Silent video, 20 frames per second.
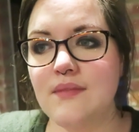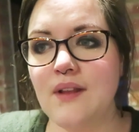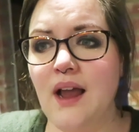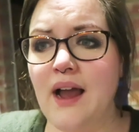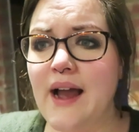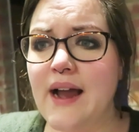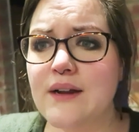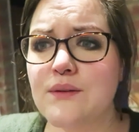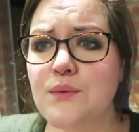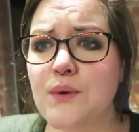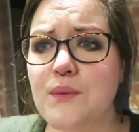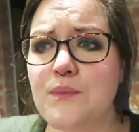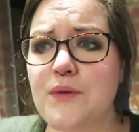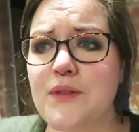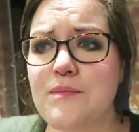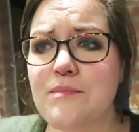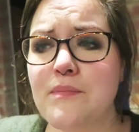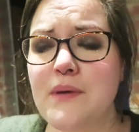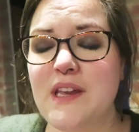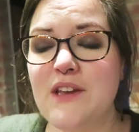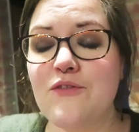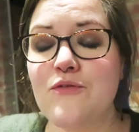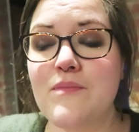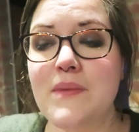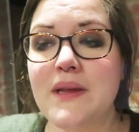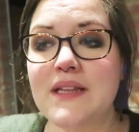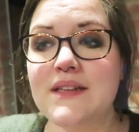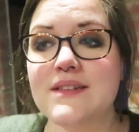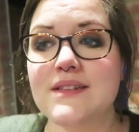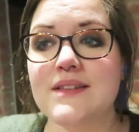I had one with beef
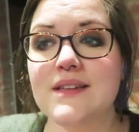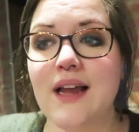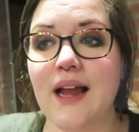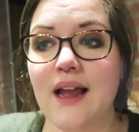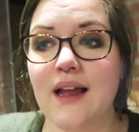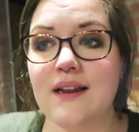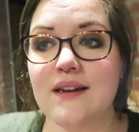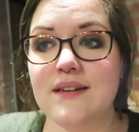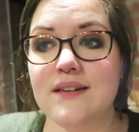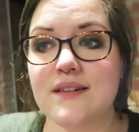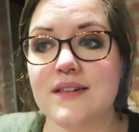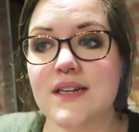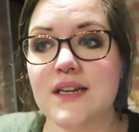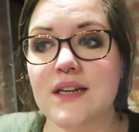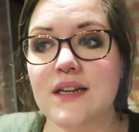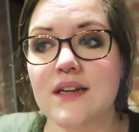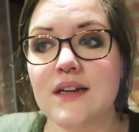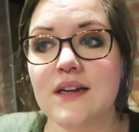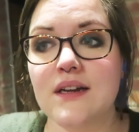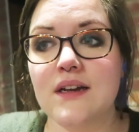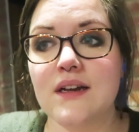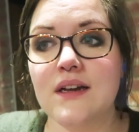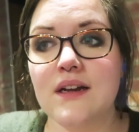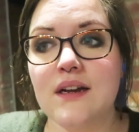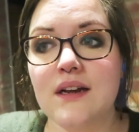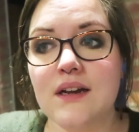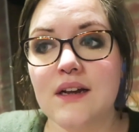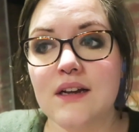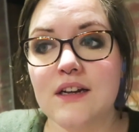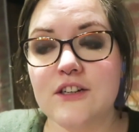mince and
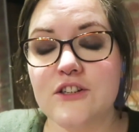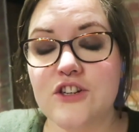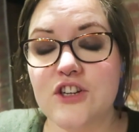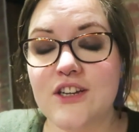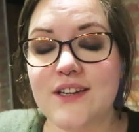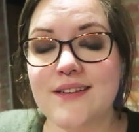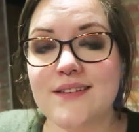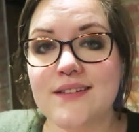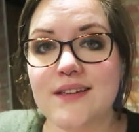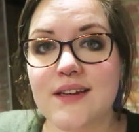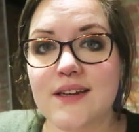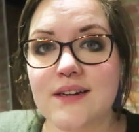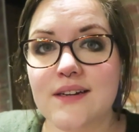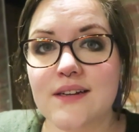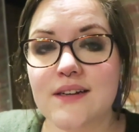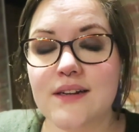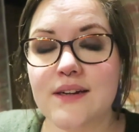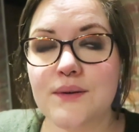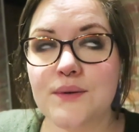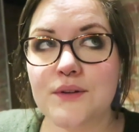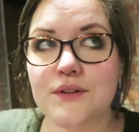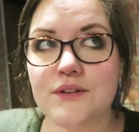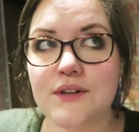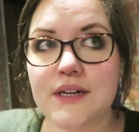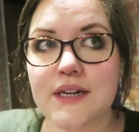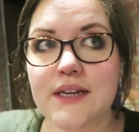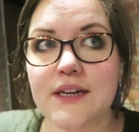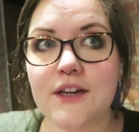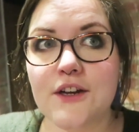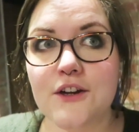cheese in and it was
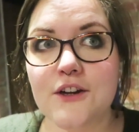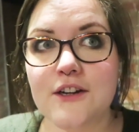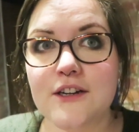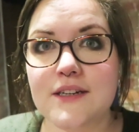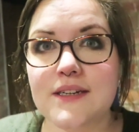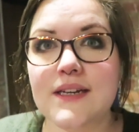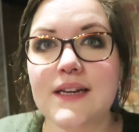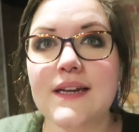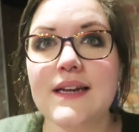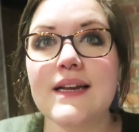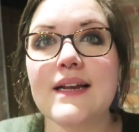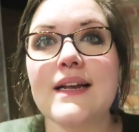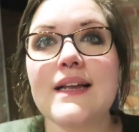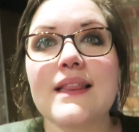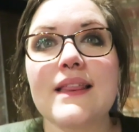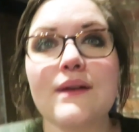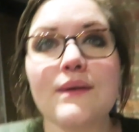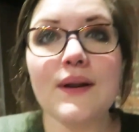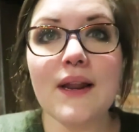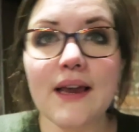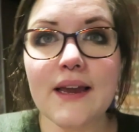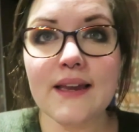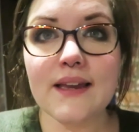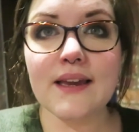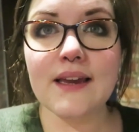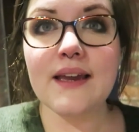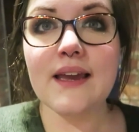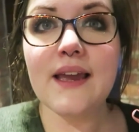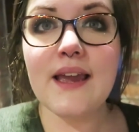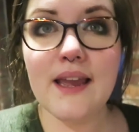really good. They were like
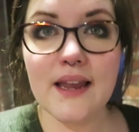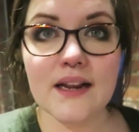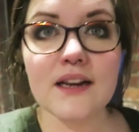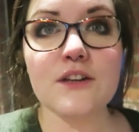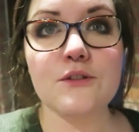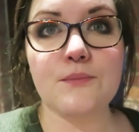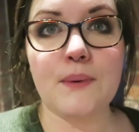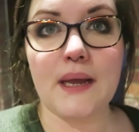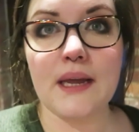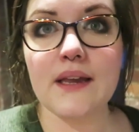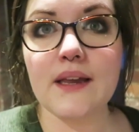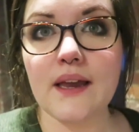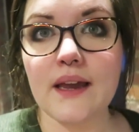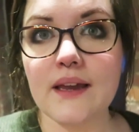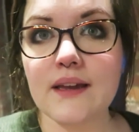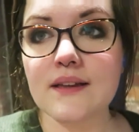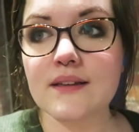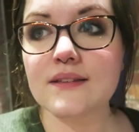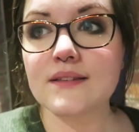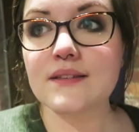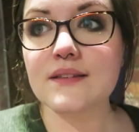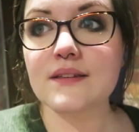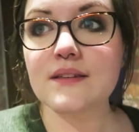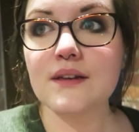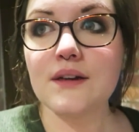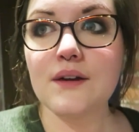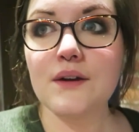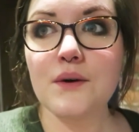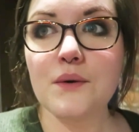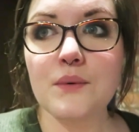English pancakes,
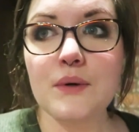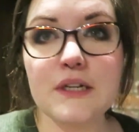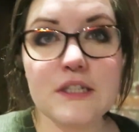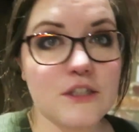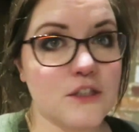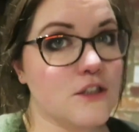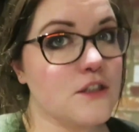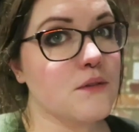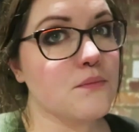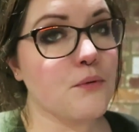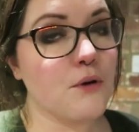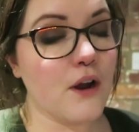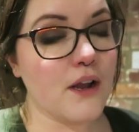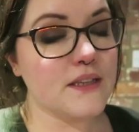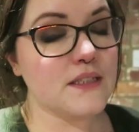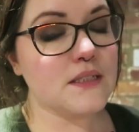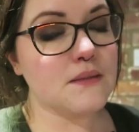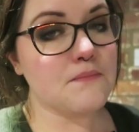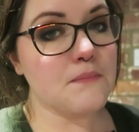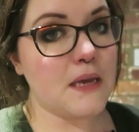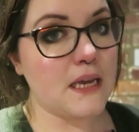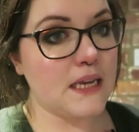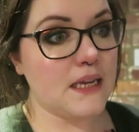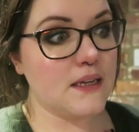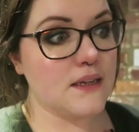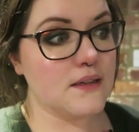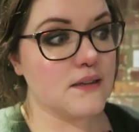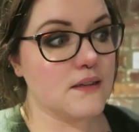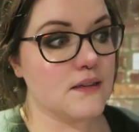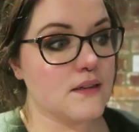which surprised
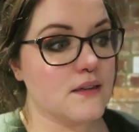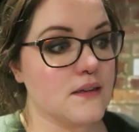me.